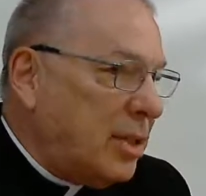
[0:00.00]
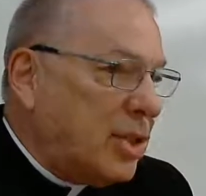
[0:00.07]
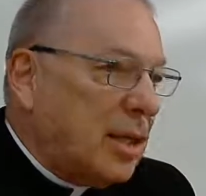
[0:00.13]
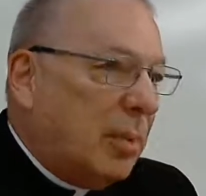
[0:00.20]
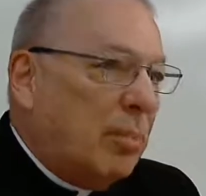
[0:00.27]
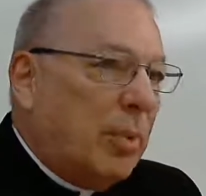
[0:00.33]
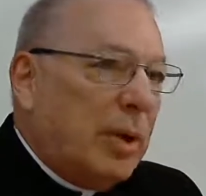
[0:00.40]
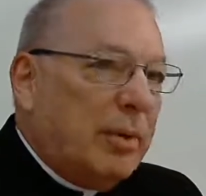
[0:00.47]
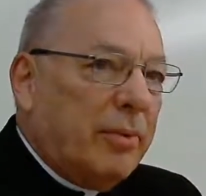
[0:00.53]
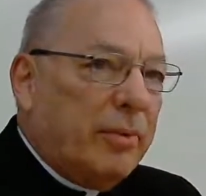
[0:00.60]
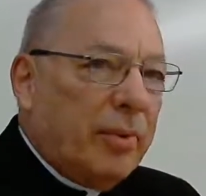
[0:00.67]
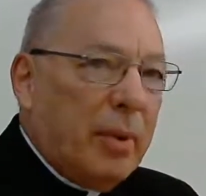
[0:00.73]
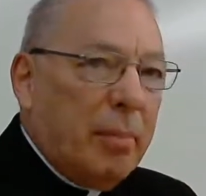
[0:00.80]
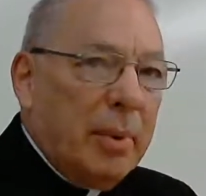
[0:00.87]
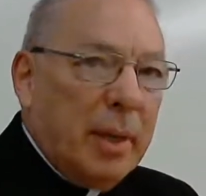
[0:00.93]
someone
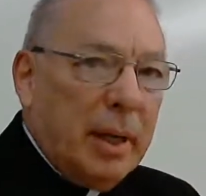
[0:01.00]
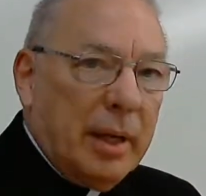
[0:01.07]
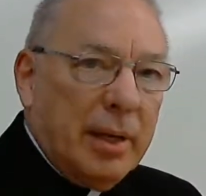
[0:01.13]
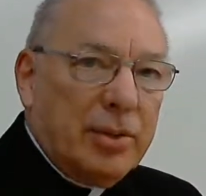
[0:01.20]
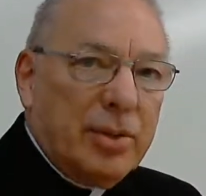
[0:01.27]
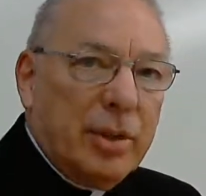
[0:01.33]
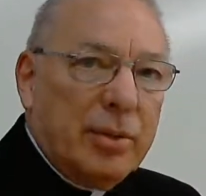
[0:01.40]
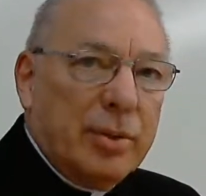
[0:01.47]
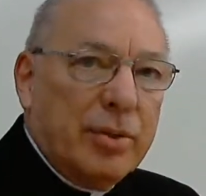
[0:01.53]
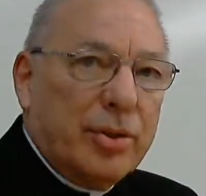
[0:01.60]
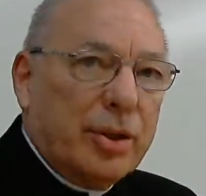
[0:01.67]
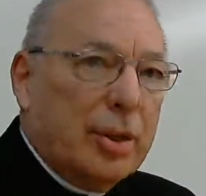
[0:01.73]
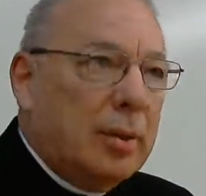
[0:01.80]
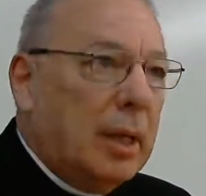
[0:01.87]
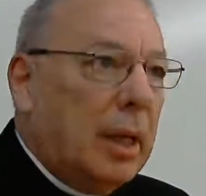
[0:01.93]
from an
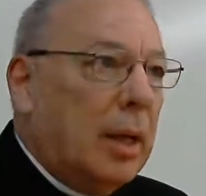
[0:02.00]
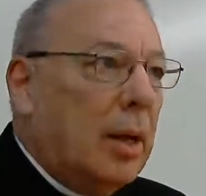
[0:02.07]
institution